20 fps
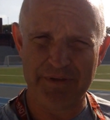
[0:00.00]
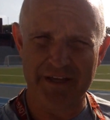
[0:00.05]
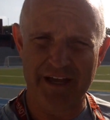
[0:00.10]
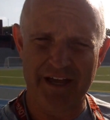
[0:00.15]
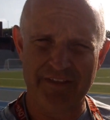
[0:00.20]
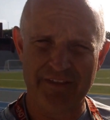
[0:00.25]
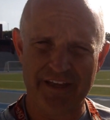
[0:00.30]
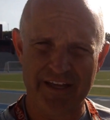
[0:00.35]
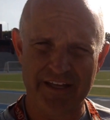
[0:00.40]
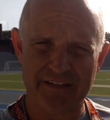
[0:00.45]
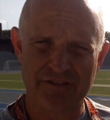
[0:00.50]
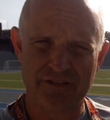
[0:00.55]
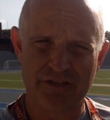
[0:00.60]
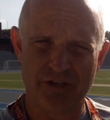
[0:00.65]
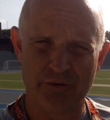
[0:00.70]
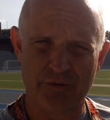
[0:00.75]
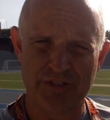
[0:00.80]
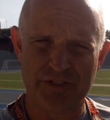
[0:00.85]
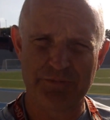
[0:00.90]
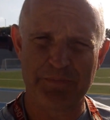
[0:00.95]
beyond that.
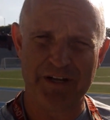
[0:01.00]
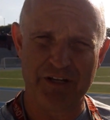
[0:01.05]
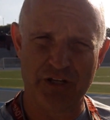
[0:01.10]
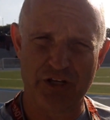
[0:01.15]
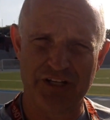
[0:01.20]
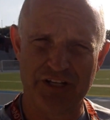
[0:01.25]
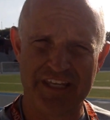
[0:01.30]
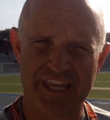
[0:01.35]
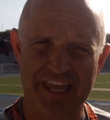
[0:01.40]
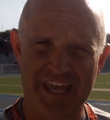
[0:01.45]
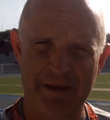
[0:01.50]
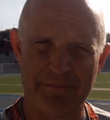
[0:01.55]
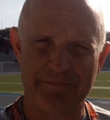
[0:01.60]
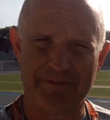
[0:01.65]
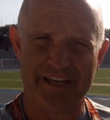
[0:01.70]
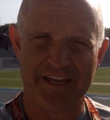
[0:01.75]
So it's been a good camp.